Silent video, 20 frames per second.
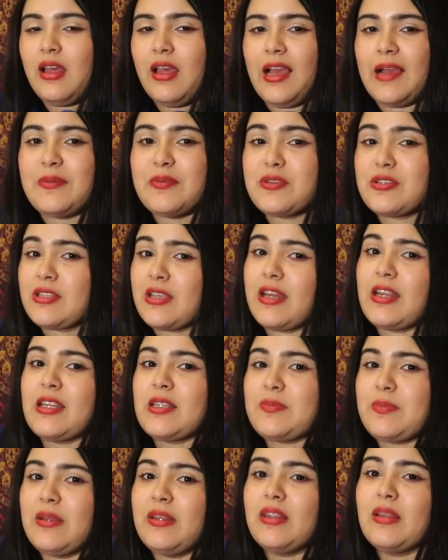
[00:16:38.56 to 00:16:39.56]
and I'm just
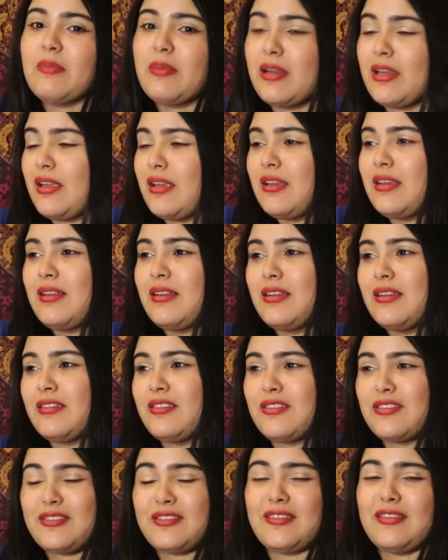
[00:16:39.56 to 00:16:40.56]
gonna spend the money
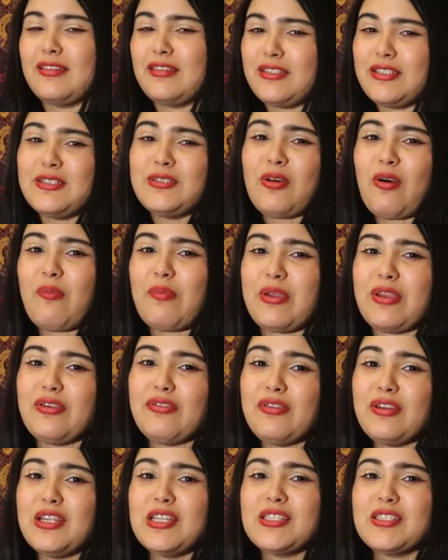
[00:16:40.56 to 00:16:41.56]
because she told me
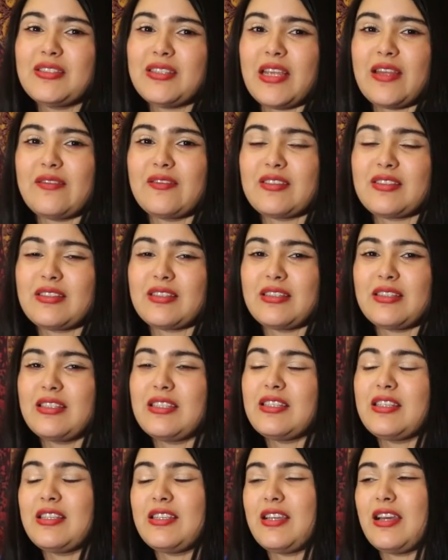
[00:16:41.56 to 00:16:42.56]
you need to save because
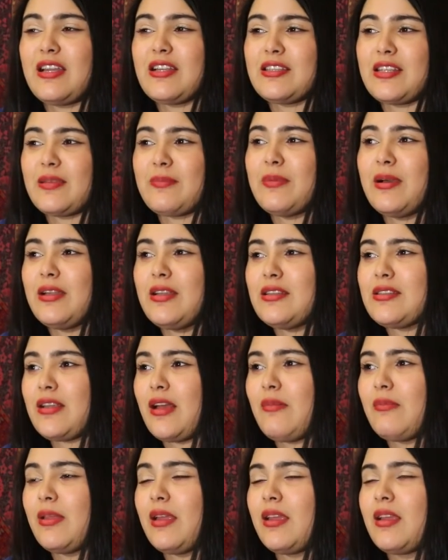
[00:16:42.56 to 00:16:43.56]
this is gonna take money. So
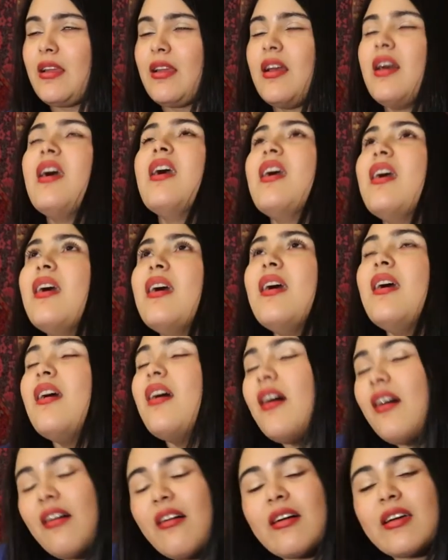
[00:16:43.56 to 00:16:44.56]
I'm like,
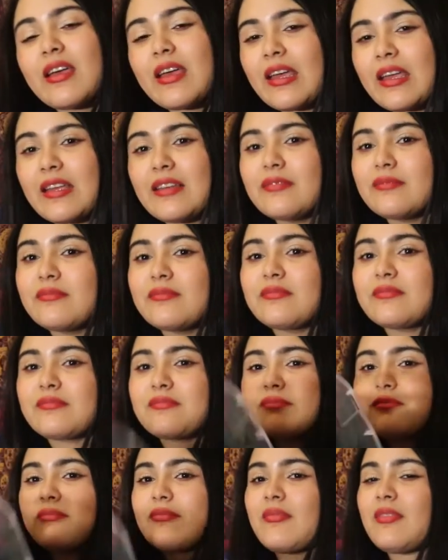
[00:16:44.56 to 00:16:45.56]
okay.
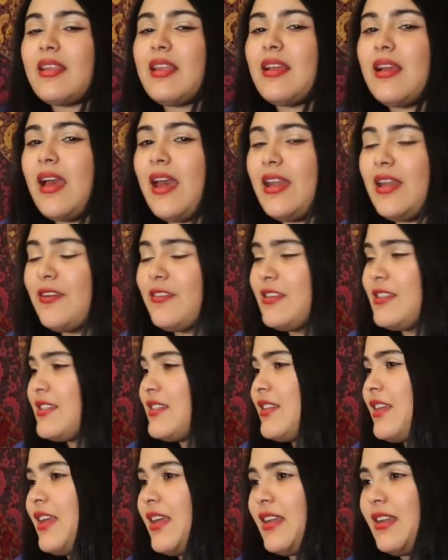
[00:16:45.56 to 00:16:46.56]

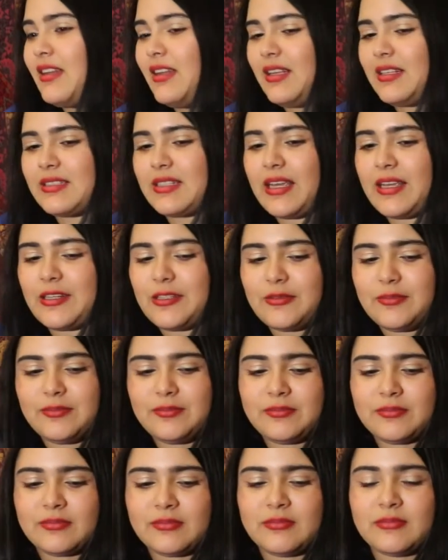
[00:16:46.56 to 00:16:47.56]
Anyways, next
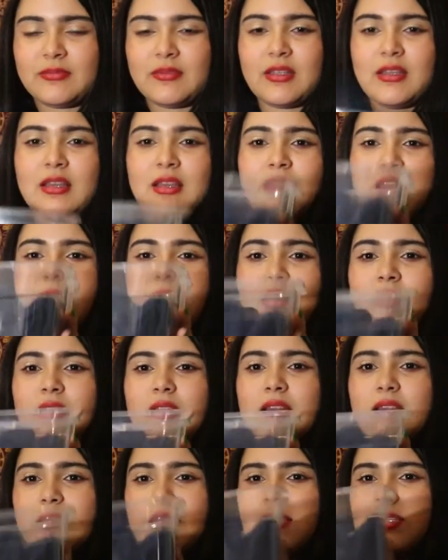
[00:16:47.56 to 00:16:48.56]
item,
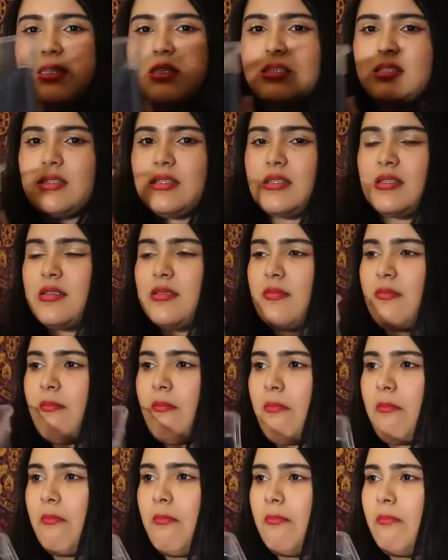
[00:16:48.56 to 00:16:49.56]
this
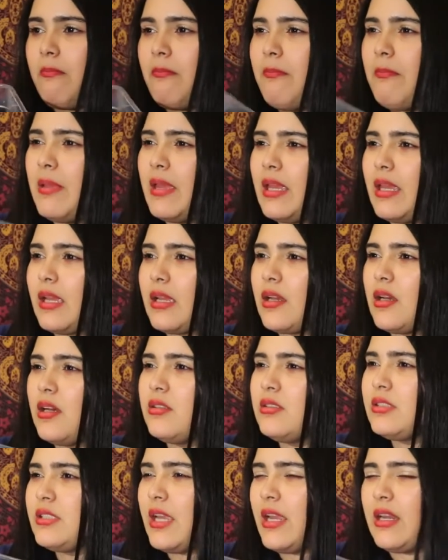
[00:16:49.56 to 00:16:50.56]
big
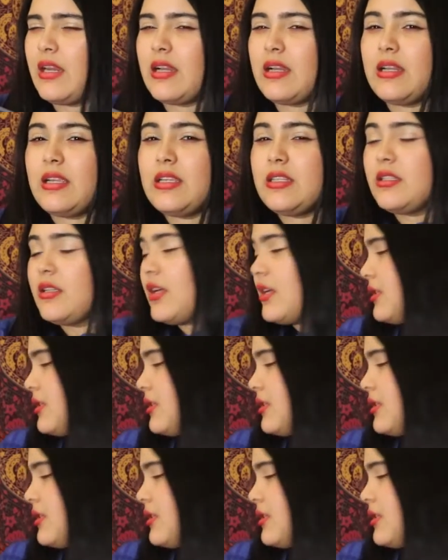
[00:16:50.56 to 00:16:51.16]
container. It